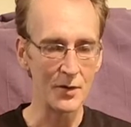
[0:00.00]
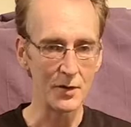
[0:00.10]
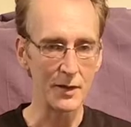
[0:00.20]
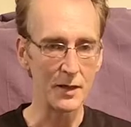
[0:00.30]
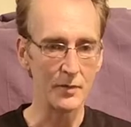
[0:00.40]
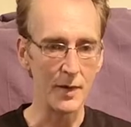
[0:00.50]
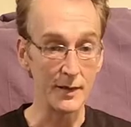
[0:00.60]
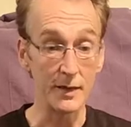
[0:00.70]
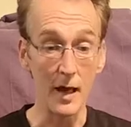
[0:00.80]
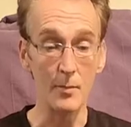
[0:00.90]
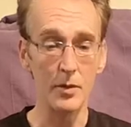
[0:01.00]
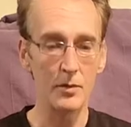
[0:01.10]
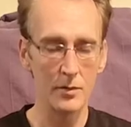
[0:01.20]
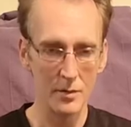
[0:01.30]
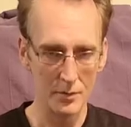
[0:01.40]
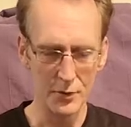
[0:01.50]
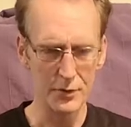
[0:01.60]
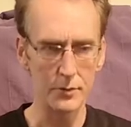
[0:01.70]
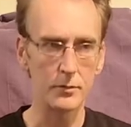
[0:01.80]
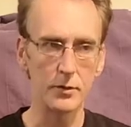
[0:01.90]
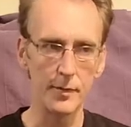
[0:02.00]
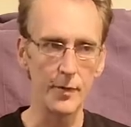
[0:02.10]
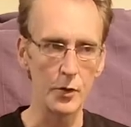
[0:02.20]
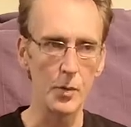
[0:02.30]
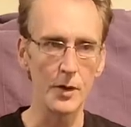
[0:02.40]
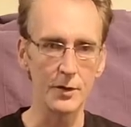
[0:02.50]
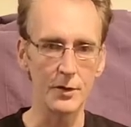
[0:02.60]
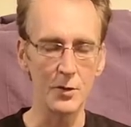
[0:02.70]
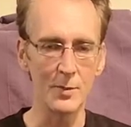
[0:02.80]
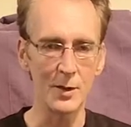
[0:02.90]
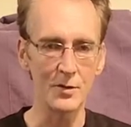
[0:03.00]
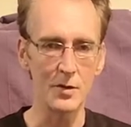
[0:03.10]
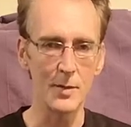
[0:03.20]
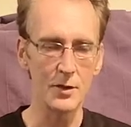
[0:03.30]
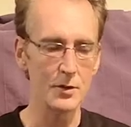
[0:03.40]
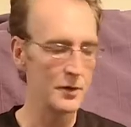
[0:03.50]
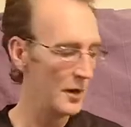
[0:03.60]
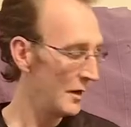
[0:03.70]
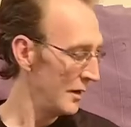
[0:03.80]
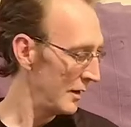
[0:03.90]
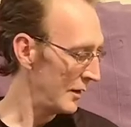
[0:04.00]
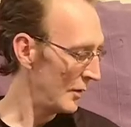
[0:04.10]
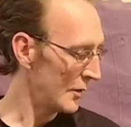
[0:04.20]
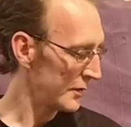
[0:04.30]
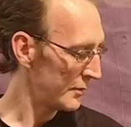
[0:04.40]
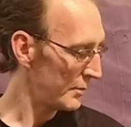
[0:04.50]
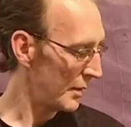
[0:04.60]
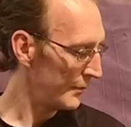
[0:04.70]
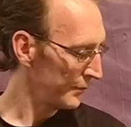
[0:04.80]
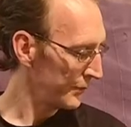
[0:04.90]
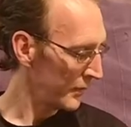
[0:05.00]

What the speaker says: actually kind of in camp, which to be fair you weren't going to do because of the midges in August, but